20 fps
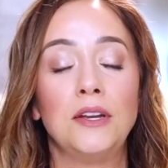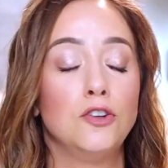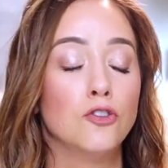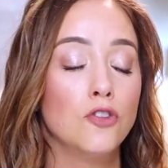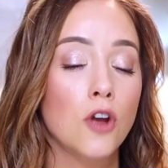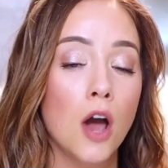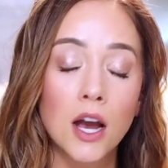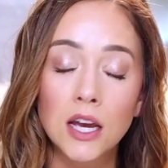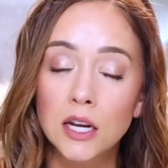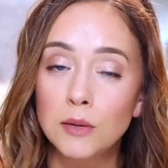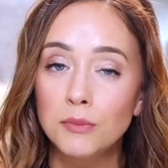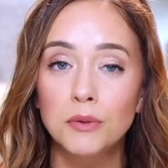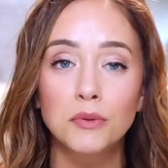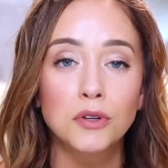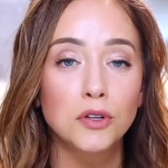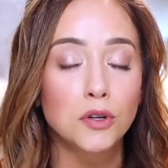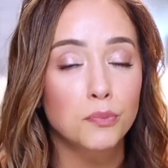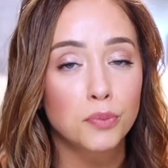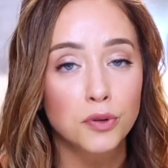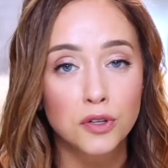You're not gonna be able
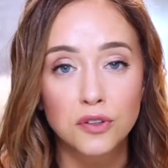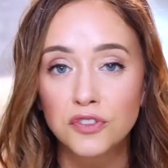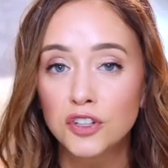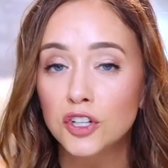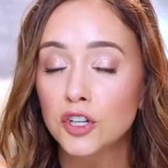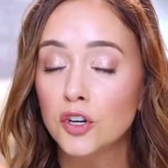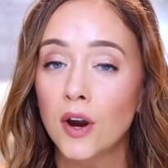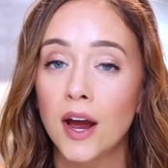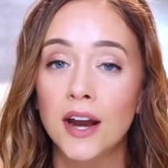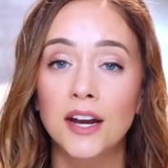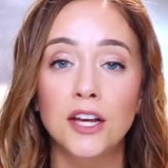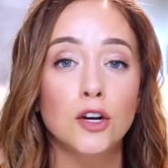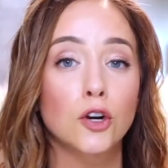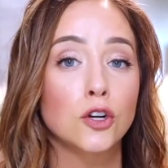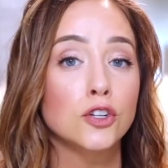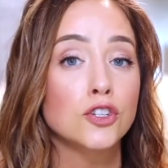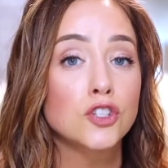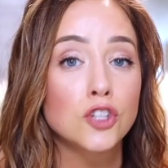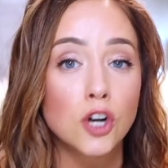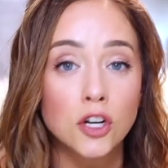to improve your credit or
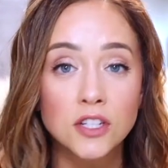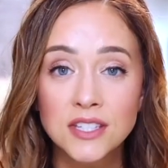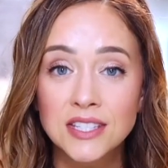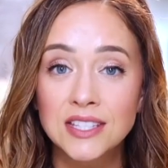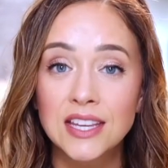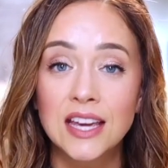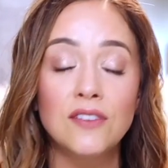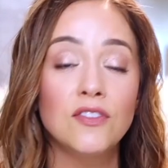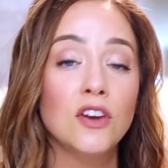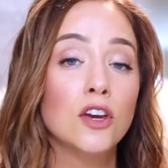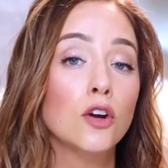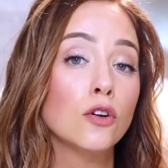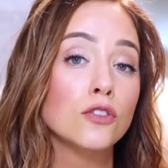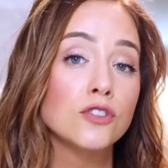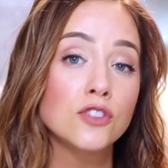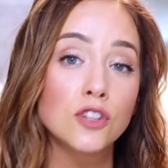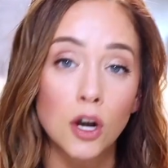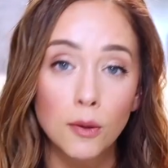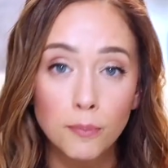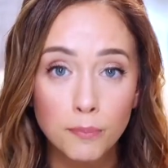start saving or
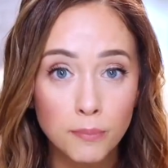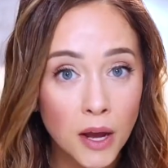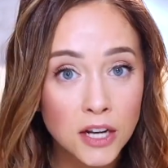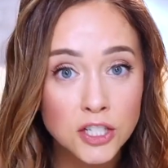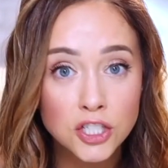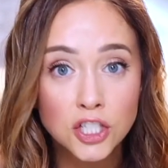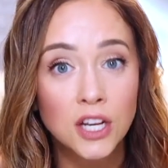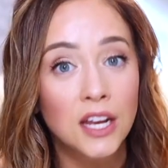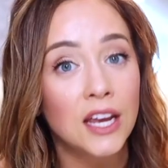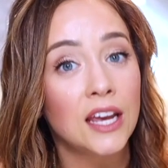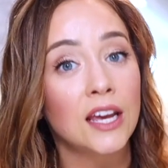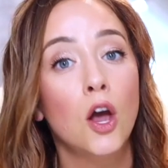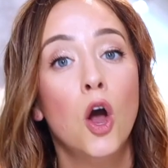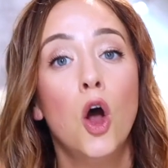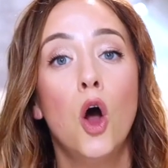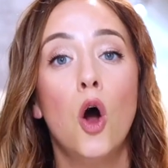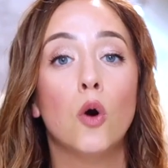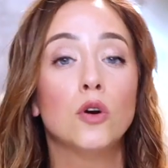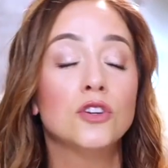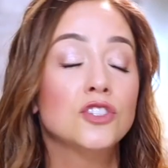start budgeting
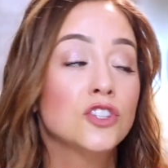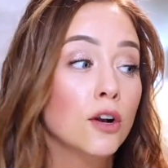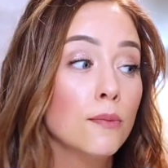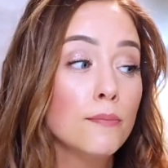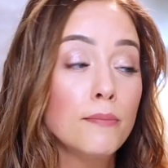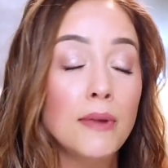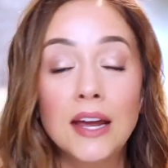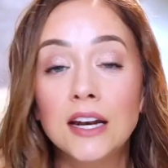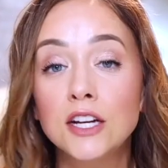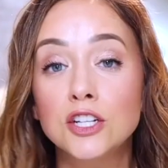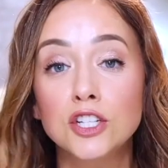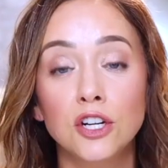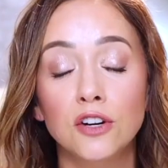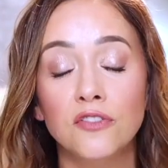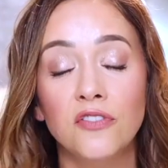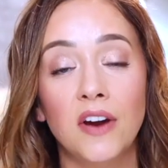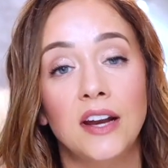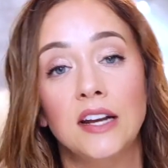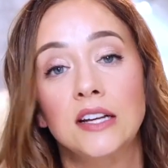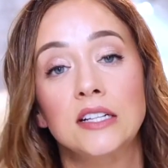or start managing your
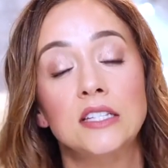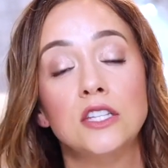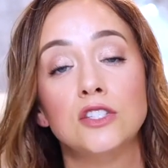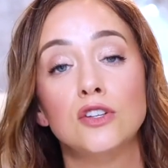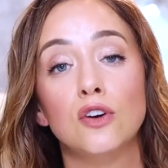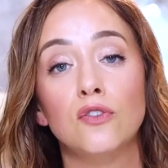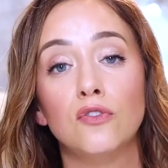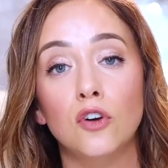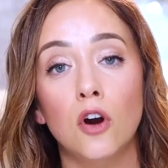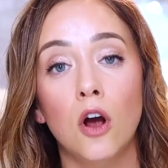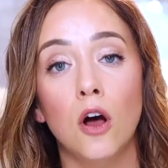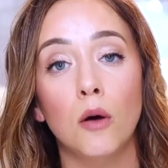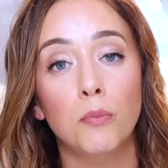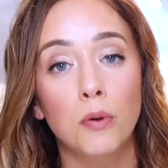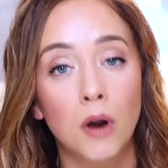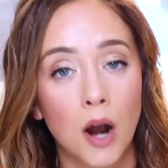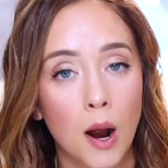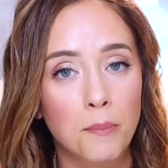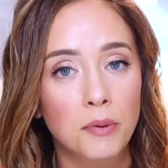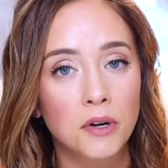finances overall
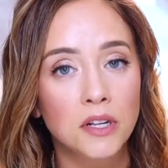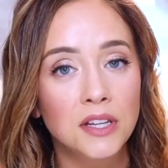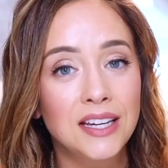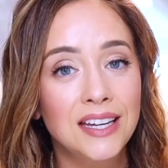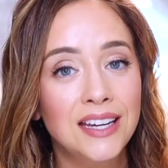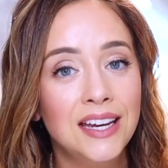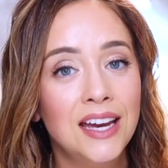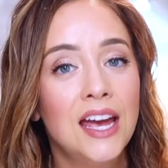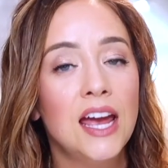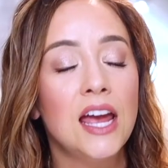properly